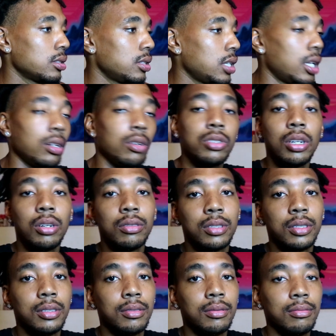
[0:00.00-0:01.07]
Like, no
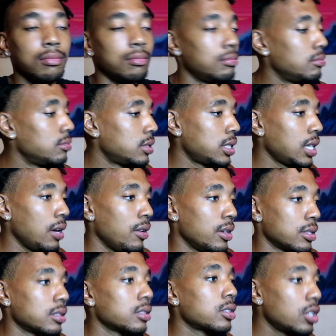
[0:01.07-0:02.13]
joke.
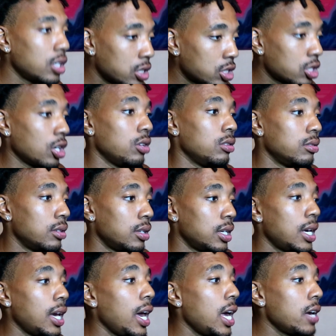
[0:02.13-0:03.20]
Serious. Good tune.
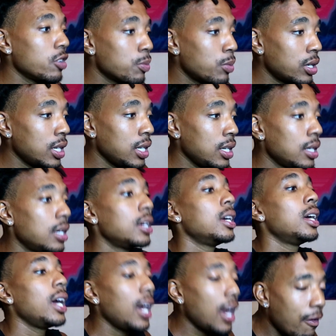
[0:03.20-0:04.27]
Everybody
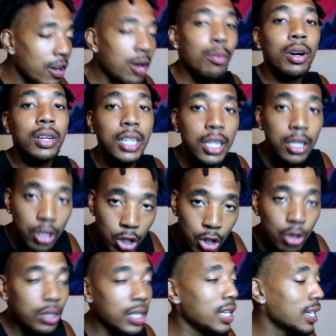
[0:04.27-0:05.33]

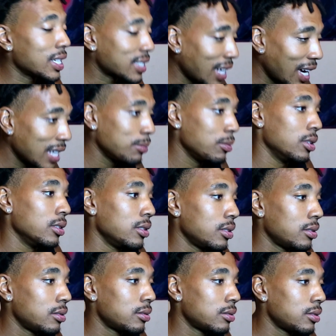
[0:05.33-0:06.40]
knew the assignment.
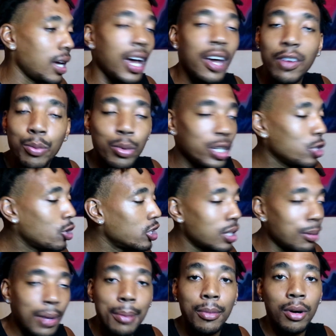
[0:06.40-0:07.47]
Everybody got
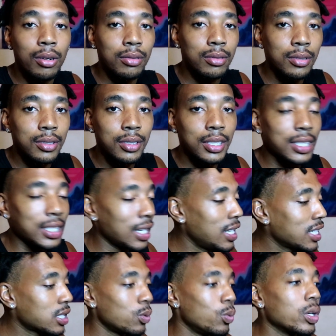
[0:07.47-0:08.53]
the memo. They said,
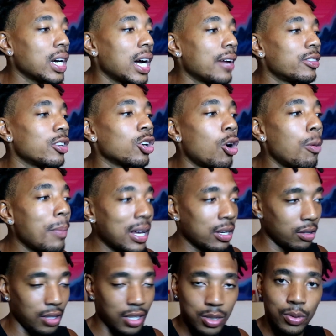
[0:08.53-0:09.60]
listen, I'm gonna have to go
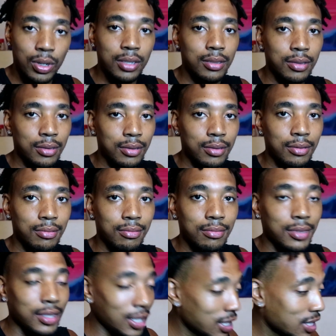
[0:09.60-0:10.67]
mad on this one.
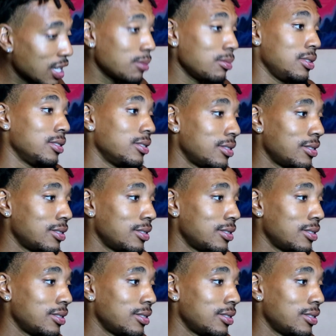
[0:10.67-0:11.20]
You see me?